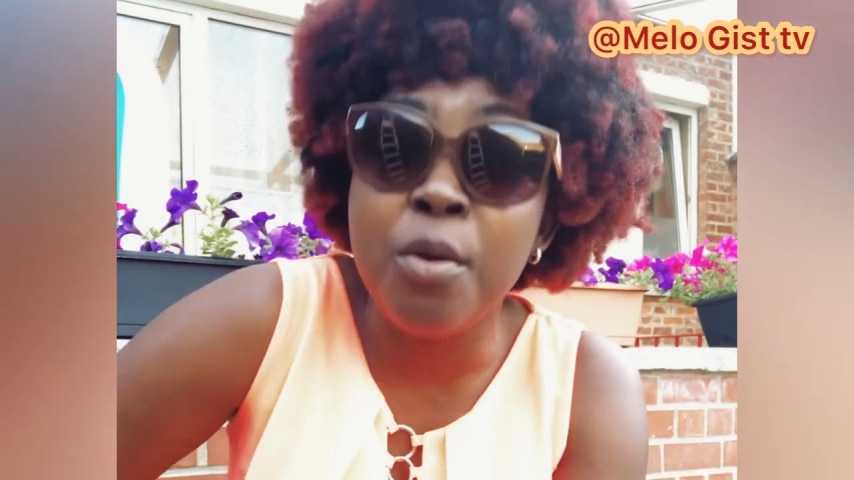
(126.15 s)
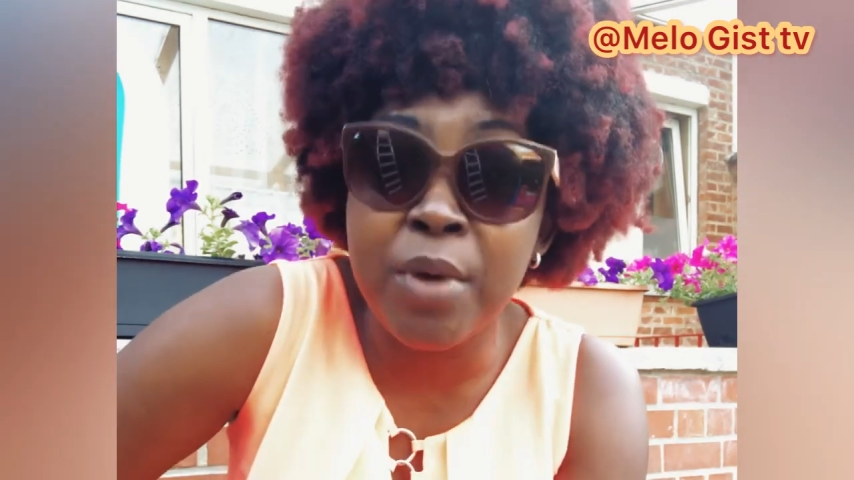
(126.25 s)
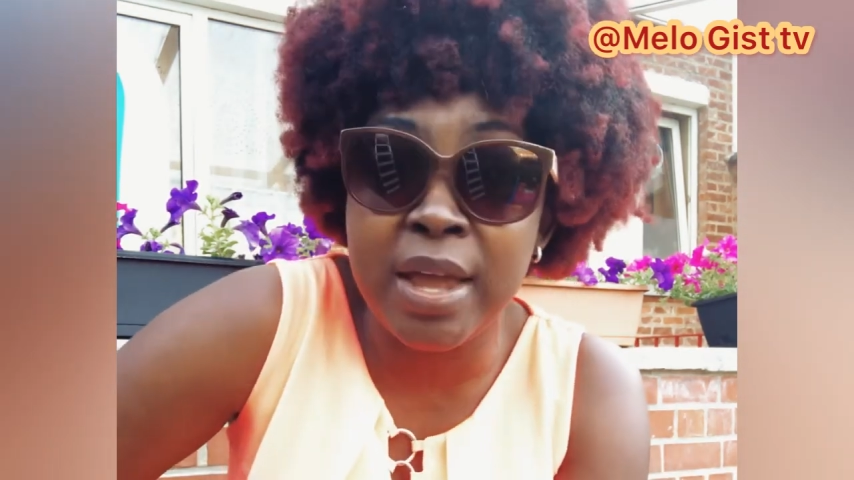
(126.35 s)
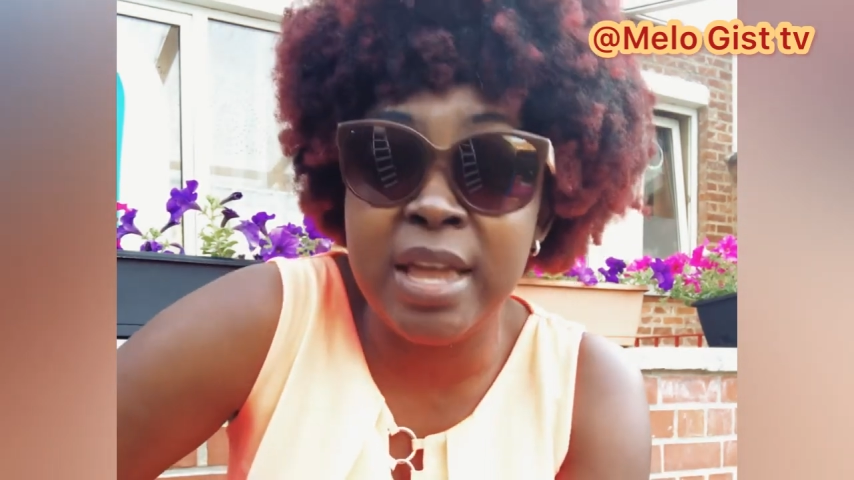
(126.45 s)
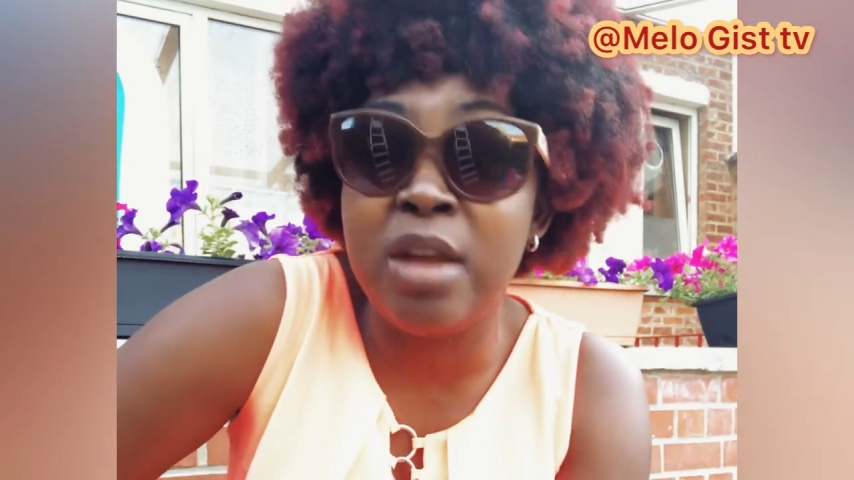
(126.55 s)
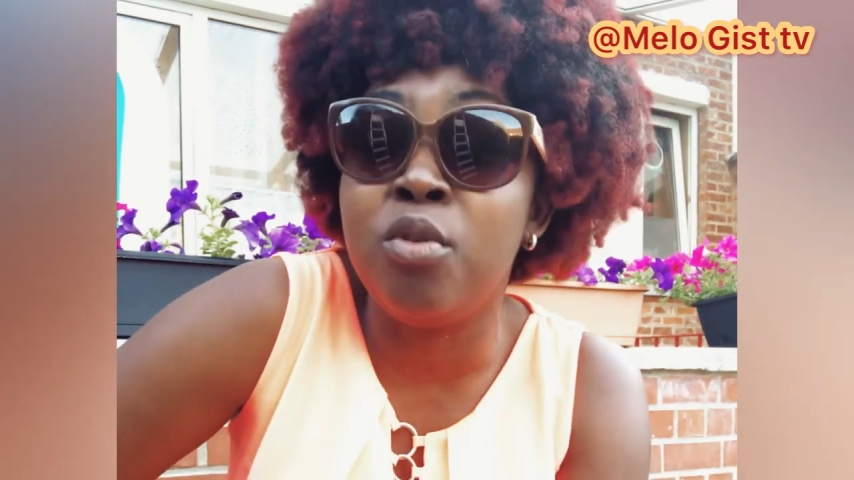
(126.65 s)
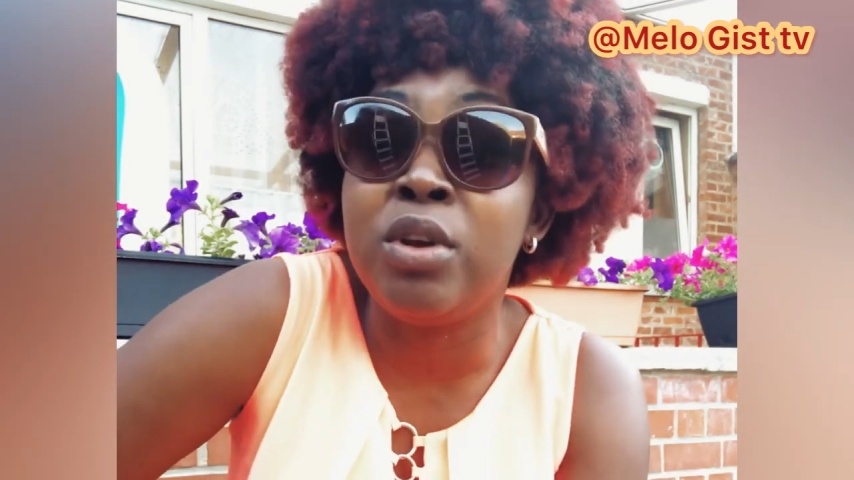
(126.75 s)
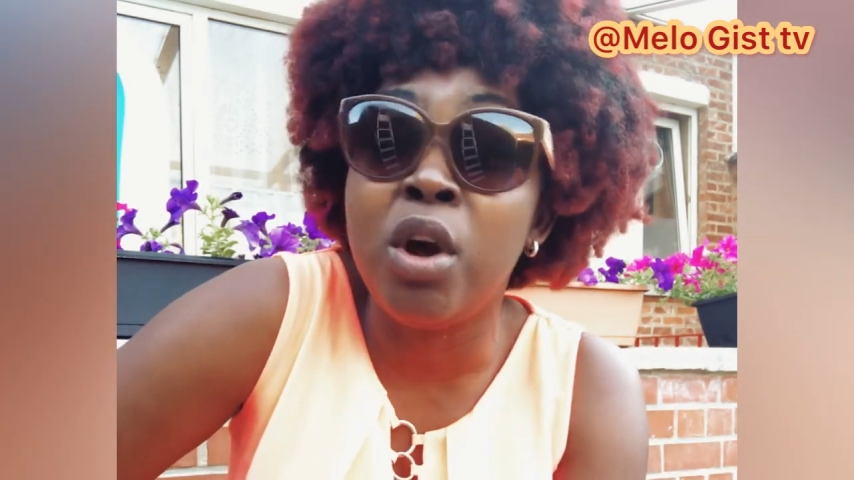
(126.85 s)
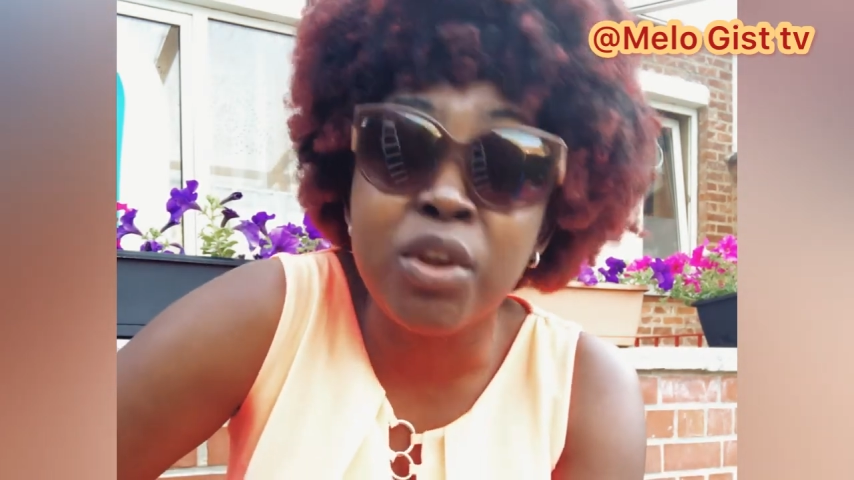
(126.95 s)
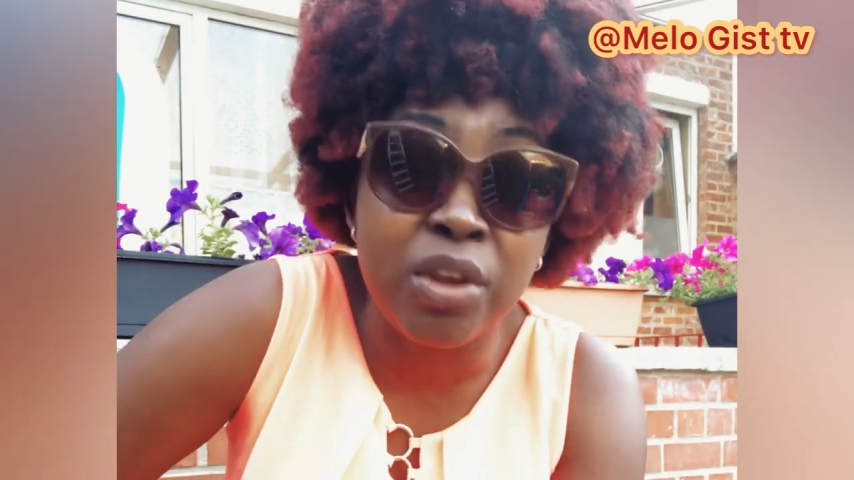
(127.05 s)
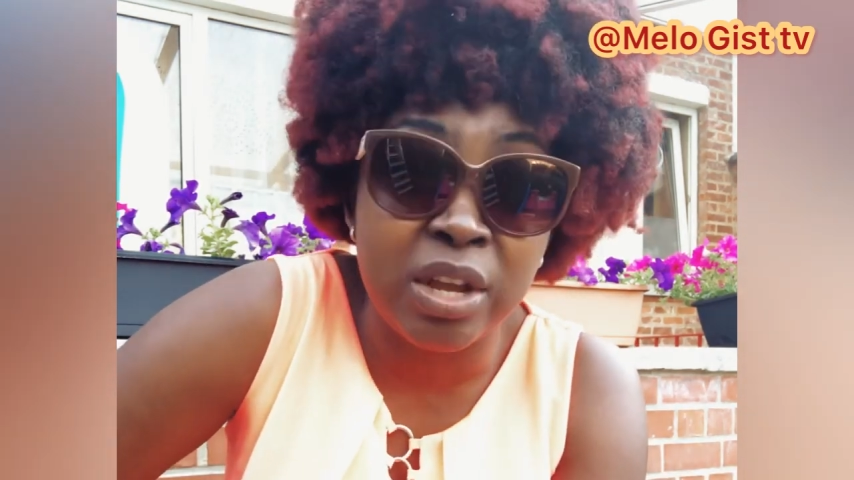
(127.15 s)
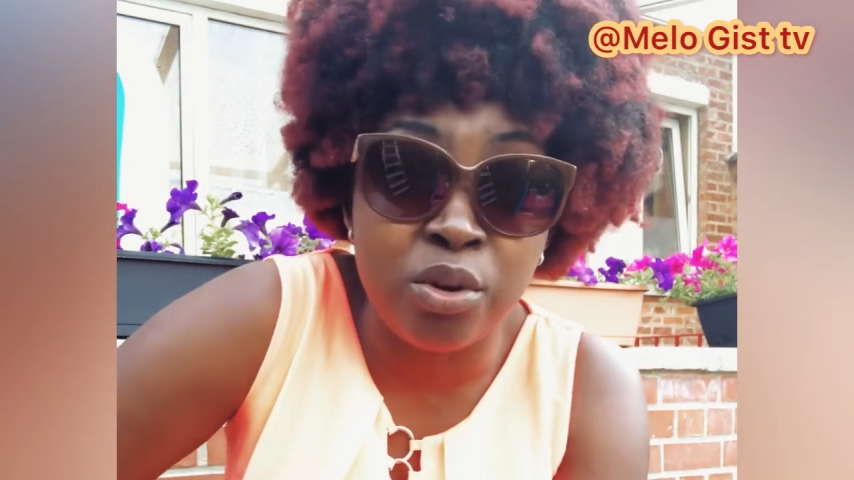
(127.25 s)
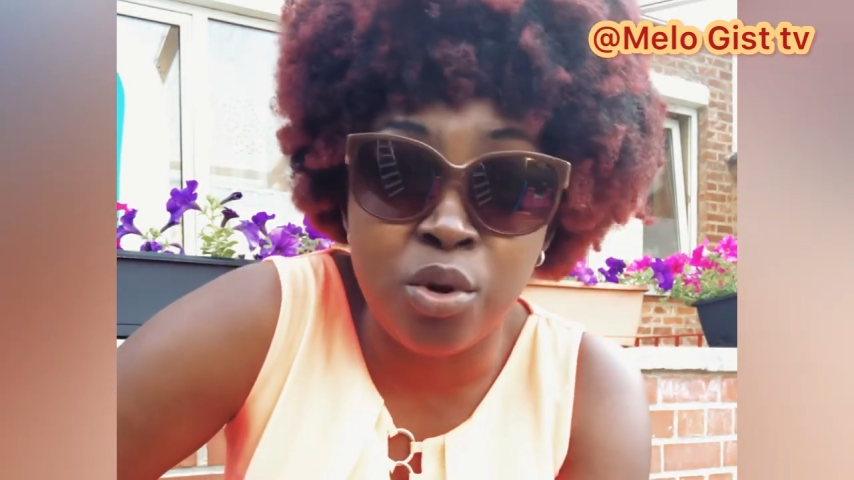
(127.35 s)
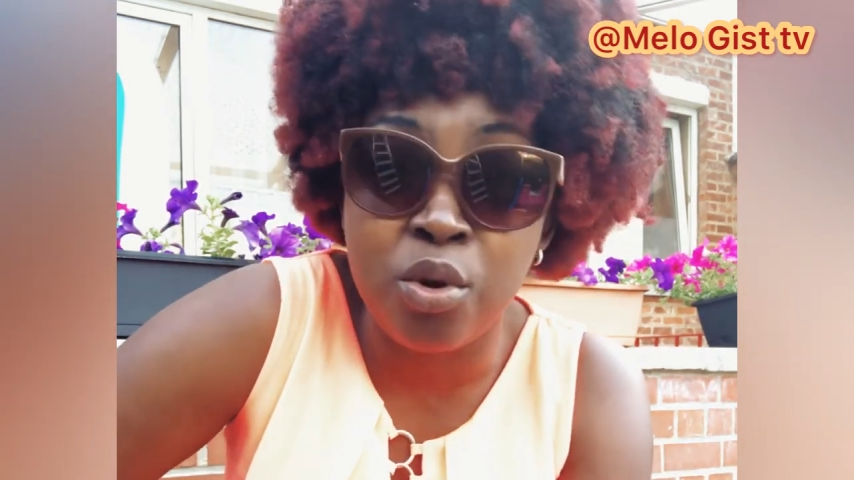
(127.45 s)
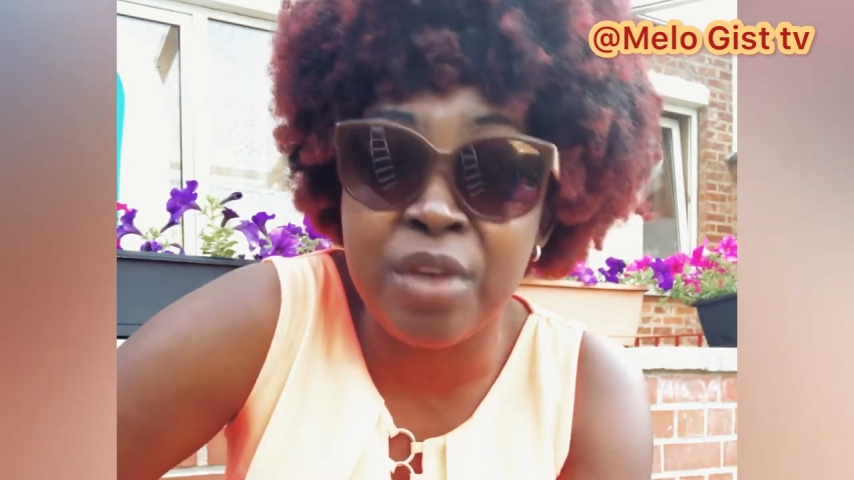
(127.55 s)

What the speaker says: where he go knock your door.